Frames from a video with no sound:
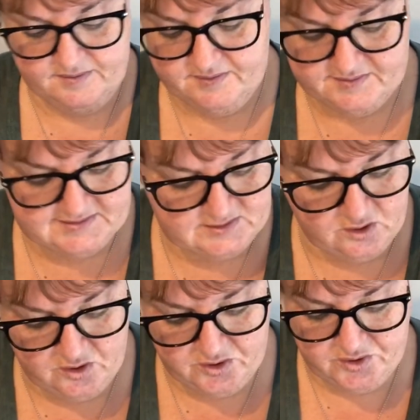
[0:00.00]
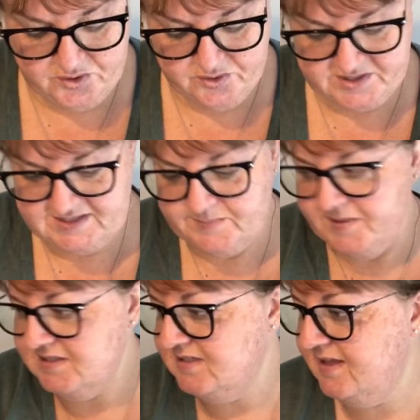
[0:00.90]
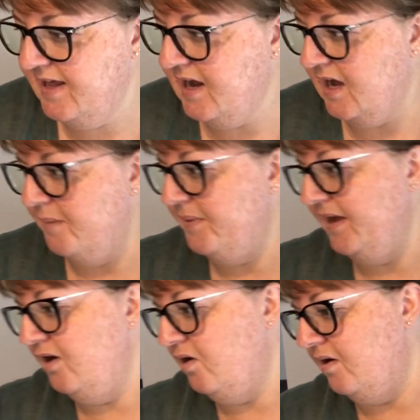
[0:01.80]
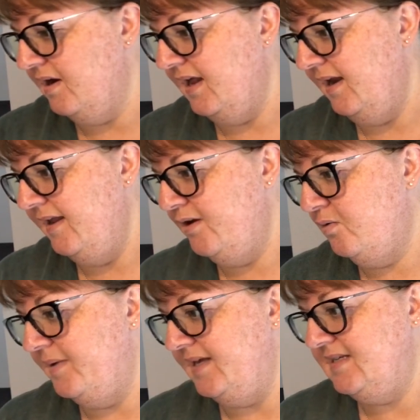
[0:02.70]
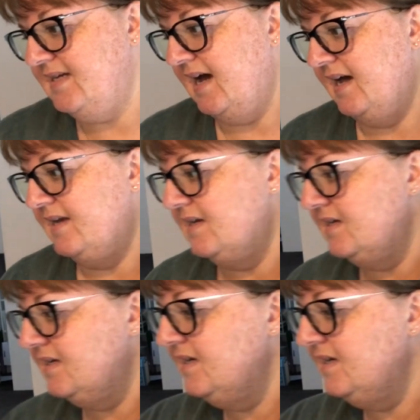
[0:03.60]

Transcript: So I just picked that up and got a little bit done.